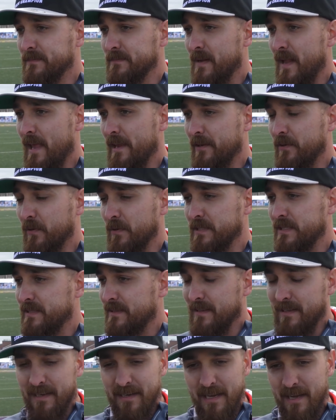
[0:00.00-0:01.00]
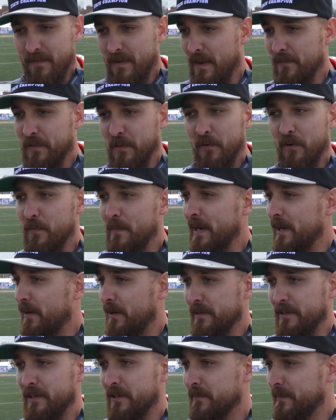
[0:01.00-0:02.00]
and of course, like, I've told everybody
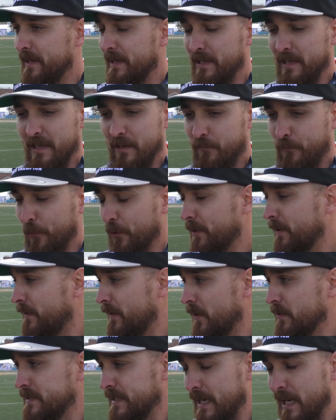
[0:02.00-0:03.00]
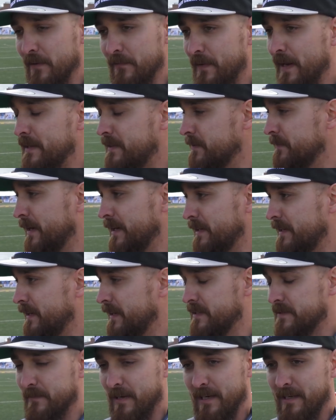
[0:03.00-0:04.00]
all year, man, if we're close, I have faith faith in my
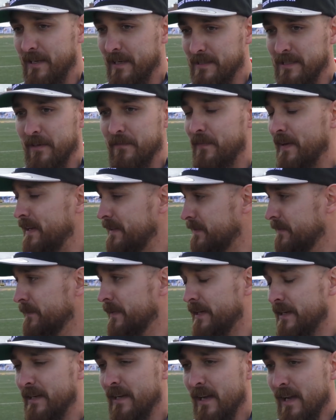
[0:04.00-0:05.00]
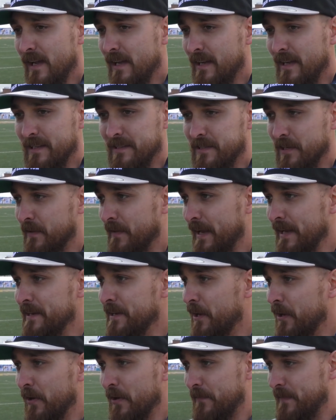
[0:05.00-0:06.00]
kids, and my kids have faith in me. And so they
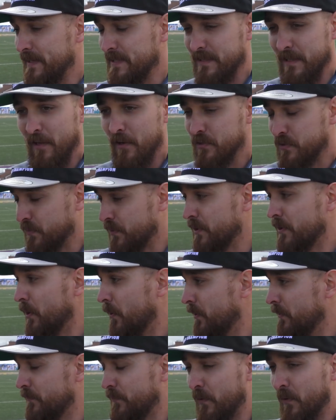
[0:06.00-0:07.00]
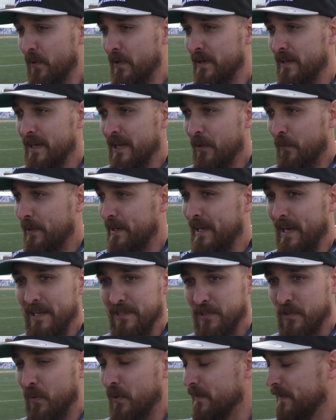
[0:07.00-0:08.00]
know if it's close, we're going for it. We
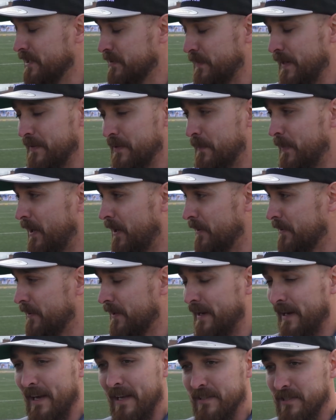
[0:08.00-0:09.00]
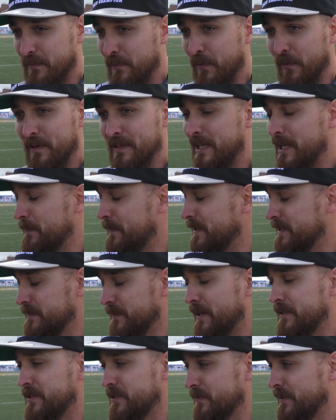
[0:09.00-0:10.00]
can't score unless we have the ball in our hands, so we want to keep it as
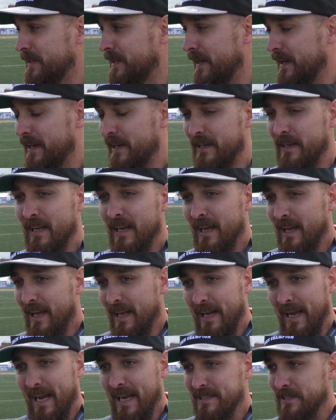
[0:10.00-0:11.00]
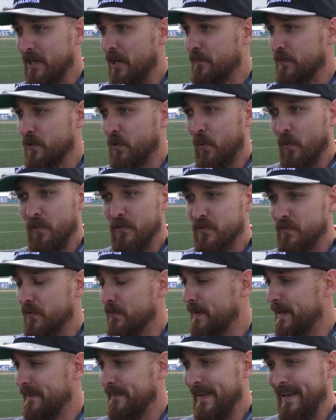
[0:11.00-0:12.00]
much as we can. And hats off to
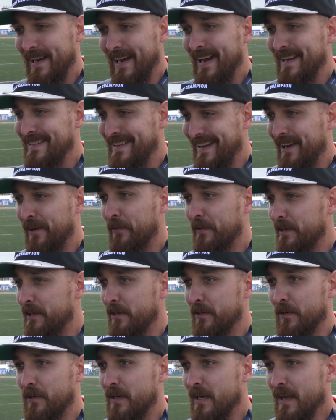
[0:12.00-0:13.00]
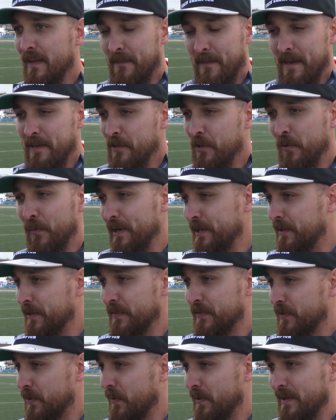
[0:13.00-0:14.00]
Cornersville, man. They got downhill. They knew we
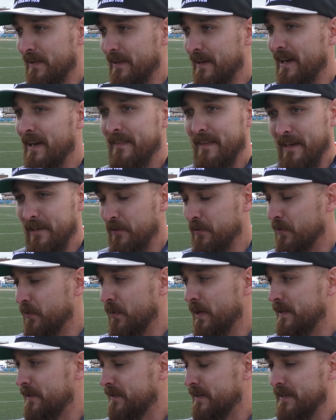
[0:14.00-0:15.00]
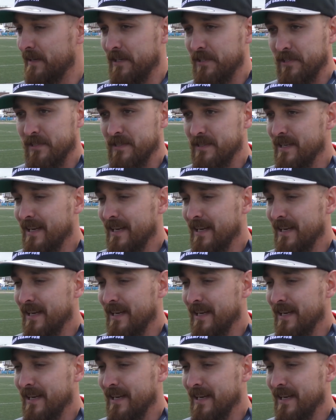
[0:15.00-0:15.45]
couldn't throw it a lot. They knew the weather conditions.